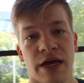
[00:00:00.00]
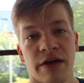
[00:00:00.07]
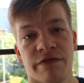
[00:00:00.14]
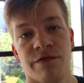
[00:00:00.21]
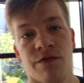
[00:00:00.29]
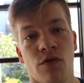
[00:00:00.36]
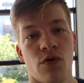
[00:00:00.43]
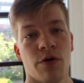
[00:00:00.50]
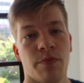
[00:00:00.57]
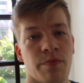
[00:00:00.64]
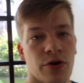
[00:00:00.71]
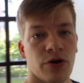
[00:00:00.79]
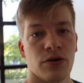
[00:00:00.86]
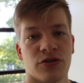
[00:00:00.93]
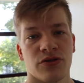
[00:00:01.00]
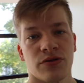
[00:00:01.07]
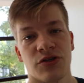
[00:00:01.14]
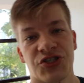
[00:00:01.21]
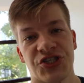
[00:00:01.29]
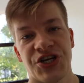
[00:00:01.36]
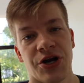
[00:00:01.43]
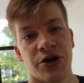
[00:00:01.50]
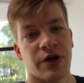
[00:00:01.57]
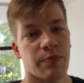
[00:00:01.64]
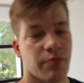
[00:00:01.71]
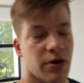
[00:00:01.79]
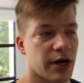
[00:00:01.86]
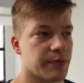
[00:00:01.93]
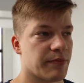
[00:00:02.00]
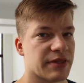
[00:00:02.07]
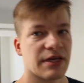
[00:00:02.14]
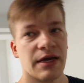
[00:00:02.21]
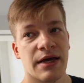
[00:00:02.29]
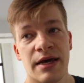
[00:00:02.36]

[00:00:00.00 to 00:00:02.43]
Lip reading: a 4-person shared apartment.